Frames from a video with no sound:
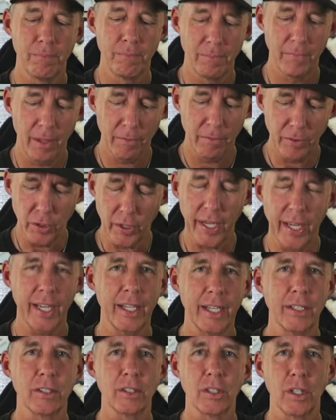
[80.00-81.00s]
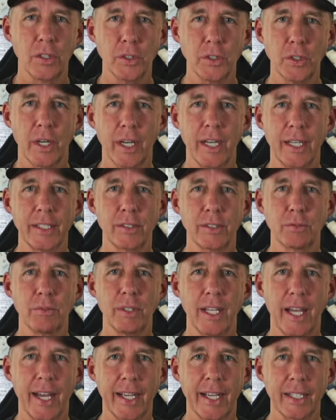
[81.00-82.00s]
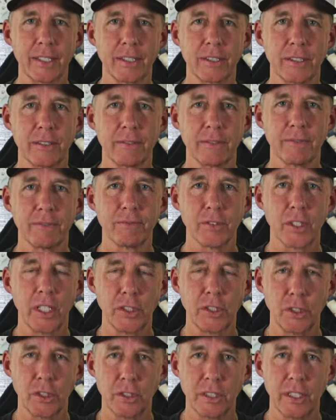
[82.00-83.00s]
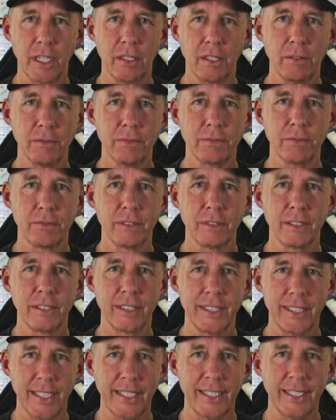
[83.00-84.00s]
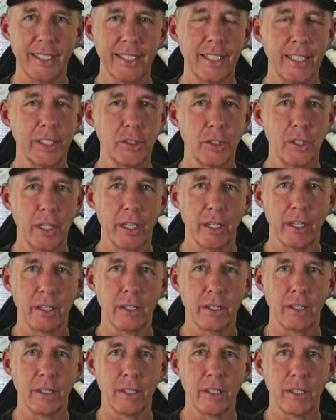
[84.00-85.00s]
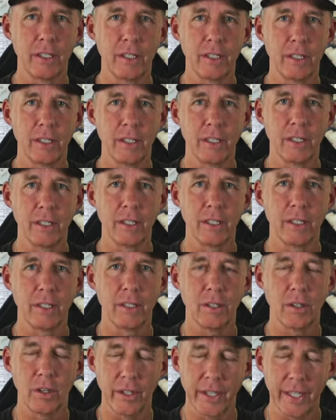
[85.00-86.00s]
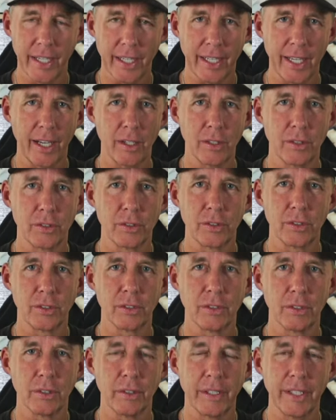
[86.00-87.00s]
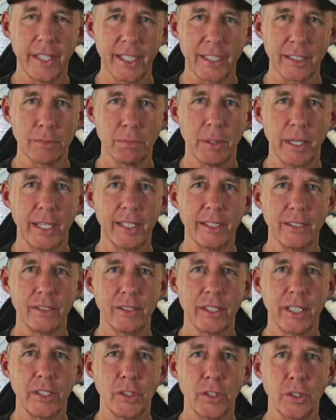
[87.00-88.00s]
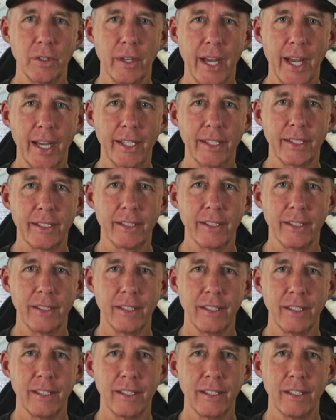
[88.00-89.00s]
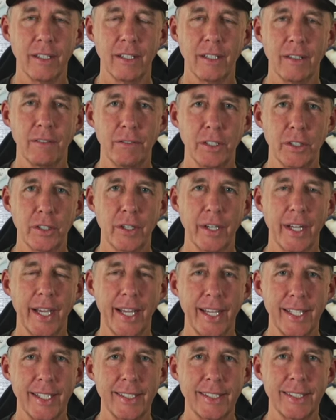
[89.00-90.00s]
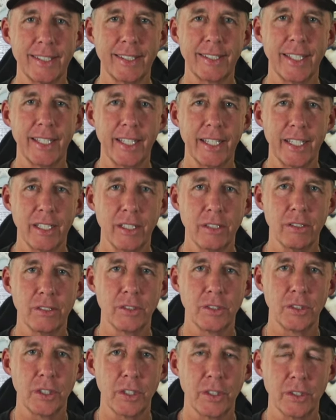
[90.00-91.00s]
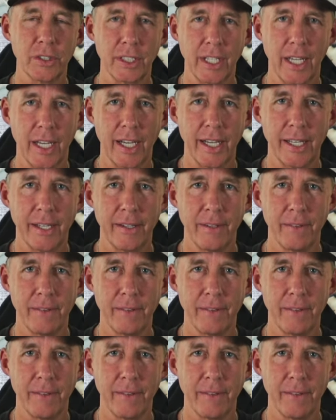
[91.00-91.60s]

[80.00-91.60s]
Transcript: If you can, close your eyes, relax. Let yourself sit in that chair or on that couch or in that space that you're at. Feel your hands sitting to your side.